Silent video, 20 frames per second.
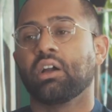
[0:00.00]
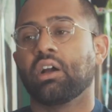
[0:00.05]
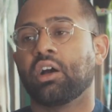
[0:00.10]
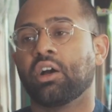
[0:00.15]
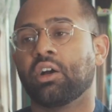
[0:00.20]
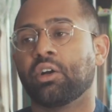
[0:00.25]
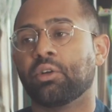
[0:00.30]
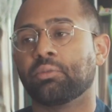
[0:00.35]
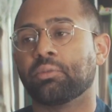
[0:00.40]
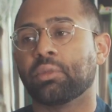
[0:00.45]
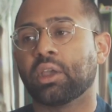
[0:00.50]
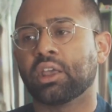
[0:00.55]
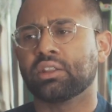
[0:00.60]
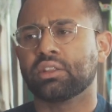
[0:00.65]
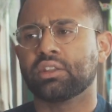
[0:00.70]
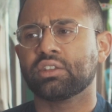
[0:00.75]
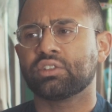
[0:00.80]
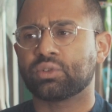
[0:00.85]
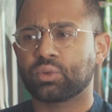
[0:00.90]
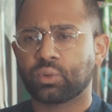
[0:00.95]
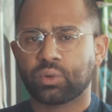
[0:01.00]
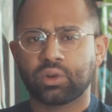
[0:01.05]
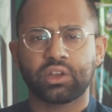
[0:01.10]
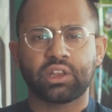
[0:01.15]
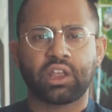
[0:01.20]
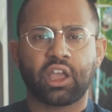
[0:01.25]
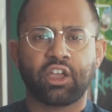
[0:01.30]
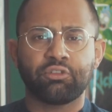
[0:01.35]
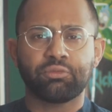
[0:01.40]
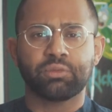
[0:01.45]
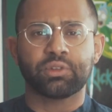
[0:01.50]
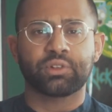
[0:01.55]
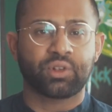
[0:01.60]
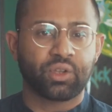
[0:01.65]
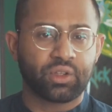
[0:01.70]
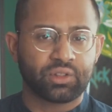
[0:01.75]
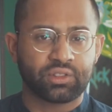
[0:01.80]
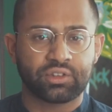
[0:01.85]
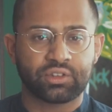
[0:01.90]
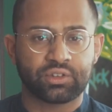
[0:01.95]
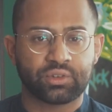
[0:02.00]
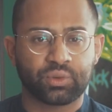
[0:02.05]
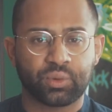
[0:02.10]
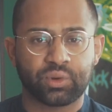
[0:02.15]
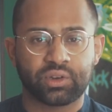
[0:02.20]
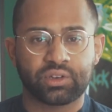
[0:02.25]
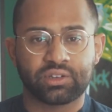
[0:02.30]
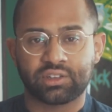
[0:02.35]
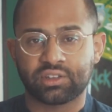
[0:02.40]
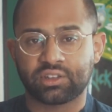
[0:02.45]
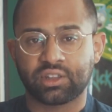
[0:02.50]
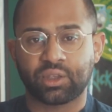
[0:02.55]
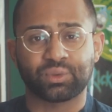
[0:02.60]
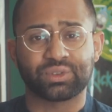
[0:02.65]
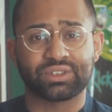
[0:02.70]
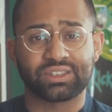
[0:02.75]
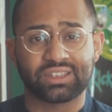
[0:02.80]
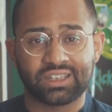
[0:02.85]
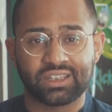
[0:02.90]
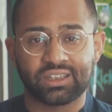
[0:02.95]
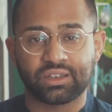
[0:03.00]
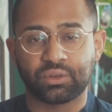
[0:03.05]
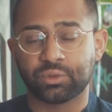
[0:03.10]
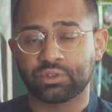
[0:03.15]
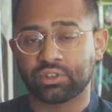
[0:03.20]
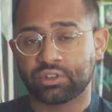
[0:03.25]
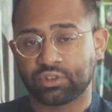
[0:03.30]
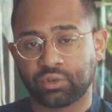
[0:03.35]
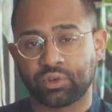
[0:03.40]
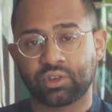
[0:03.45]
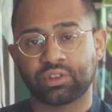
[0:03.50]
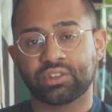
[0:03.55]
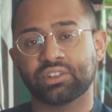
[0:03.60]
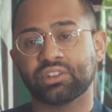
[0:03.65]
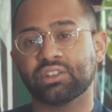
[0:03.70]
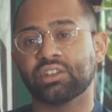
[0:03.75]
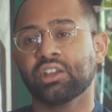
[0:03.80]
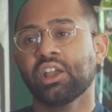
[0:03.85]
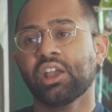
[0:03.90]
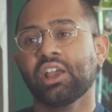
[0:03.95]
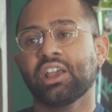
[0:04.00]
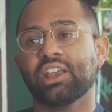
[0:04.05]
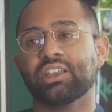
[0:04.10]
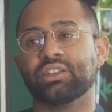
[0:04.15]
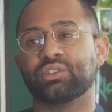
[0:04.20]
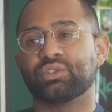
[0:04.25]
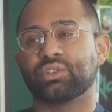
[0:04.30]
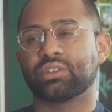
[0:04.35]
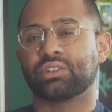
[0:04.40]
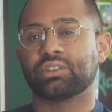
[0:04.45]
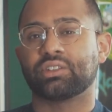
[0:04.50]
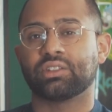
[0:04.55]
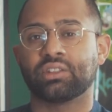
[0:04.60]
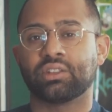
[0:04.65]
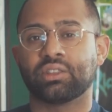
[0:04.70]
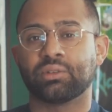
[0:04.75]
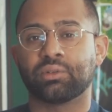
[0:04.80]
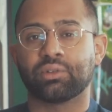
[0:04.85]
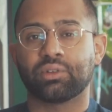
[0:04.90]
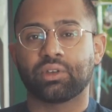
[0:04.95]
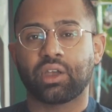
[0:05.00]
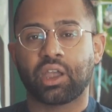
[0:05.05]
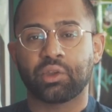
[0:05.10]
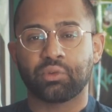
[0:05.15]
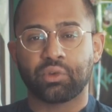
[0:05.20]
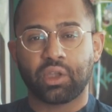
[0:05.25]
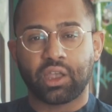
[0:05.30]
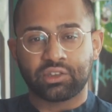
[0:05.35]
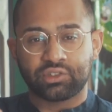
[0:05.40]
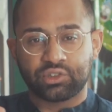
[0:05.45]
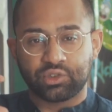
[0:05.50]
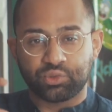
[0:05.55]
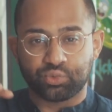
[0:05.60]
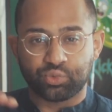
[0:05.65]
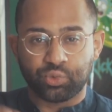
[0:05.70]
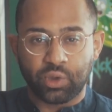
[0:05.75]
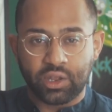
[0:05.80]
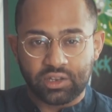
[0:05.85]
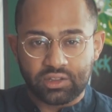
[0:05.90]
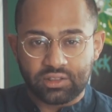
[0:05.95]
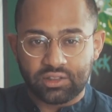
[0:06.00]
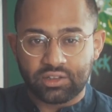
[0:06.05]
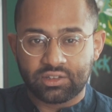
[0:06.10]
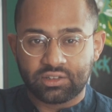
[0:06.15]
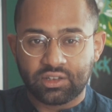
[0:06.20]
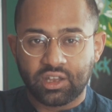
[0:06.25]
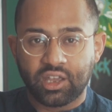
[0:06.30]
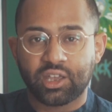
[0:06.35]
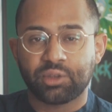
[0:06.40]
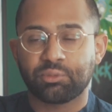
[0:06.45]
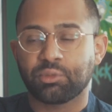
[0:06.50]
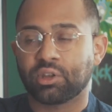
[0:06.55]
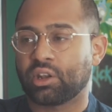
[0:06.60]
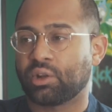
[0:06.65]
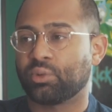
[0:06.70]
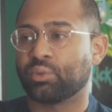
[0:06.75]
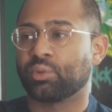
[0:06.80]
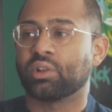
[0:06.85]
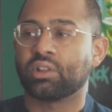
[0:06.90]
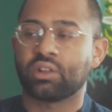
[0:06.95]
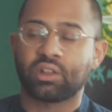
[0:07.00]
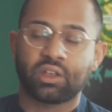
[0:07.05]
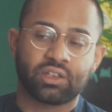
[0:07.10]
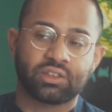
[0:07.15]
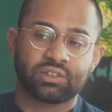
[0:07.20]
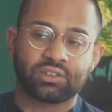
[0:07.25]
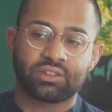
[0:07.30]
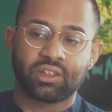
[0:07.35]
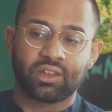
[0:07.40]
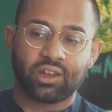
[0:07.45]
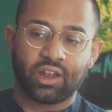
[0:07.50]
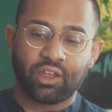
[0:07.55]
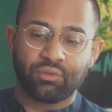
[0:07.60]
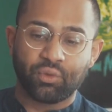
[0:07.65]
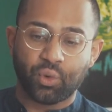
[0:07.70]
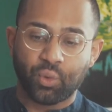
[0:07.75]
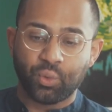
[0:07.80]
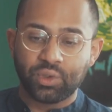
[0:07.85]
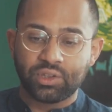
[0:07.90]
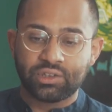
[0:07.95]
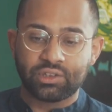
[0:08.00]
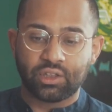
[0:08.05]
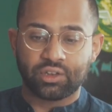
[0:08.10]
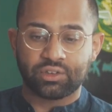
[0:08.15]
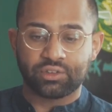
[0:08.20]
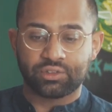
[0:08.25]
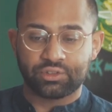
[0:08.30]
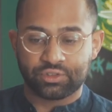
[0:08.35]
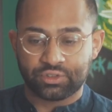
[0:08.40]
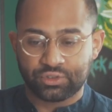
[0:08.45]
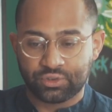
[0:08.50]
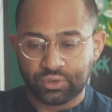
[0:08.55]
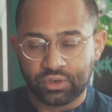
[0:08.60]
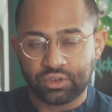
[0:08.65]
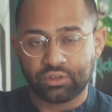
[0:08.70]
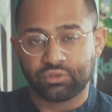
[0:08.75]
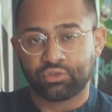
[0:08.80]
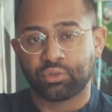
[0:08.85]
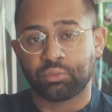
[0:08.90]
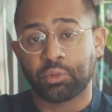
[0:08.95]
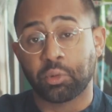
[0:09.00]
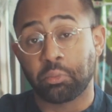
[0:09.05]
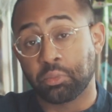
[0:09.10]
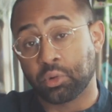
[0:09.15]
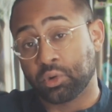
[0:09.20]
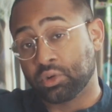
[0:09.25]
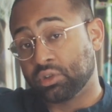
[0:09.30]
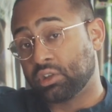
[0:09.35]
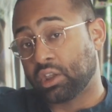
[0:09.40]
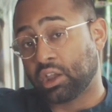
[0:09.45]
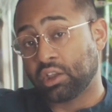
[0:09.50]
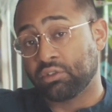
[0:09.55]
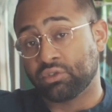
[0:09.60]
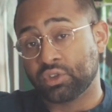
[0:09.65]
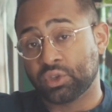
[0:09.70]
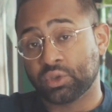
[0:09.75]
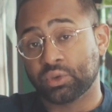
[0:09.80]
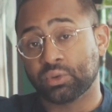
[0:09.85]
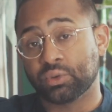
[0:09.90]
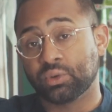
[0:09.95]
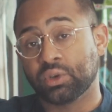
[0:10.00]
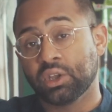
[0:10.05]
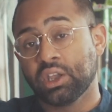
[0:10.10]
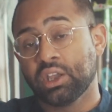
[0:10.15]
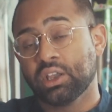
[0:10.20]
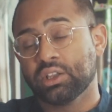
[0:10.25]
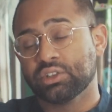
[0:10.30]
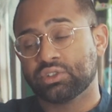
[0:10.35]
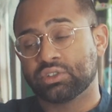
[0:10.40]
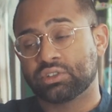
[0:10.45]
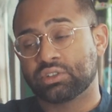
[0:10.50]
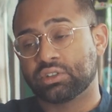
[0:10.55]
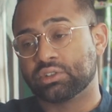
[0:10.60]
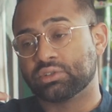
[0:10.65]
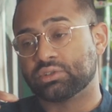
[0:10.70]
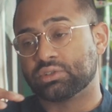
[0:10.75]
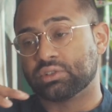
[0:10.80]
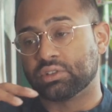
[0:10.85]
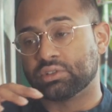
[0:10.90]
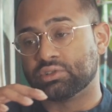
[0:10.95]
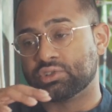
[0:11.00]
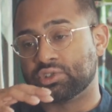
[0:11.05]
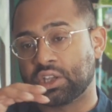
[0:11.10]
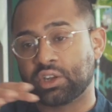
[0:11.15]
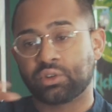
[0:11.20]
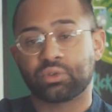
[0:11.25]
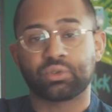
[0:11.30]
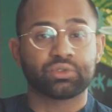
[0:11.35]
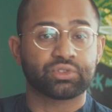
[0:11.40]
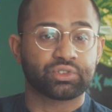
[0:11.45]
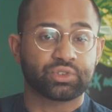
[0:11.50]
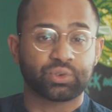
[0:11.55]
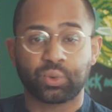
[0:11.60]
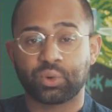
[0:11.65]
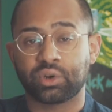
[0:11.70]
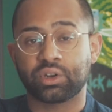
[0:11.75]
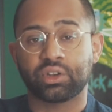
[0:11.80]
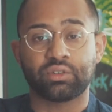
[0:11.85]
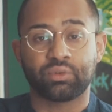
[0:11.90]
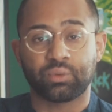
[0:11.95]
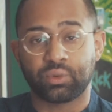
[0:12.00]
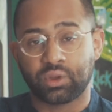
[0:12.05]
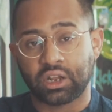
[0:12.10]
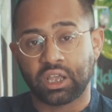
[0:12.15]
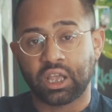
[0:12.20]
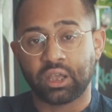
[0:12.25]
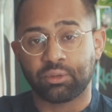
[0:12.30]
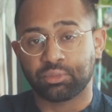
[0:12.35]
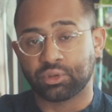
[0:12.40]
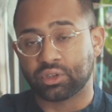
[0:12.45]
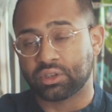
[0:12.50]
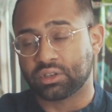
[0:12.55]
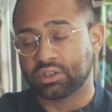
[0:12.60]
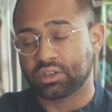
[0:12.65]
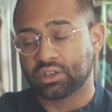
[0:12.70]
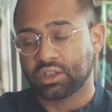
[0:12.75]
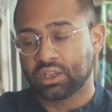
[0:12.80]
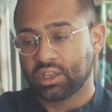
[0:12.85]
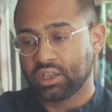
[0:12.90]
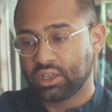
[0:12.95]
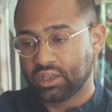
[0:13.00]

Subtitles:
And this story, I've been taught this story since I was a kid, which is crazy. It's just I actually read it this time, and I realized that I've always understood it from a bird's eye view, just the general story of what happened.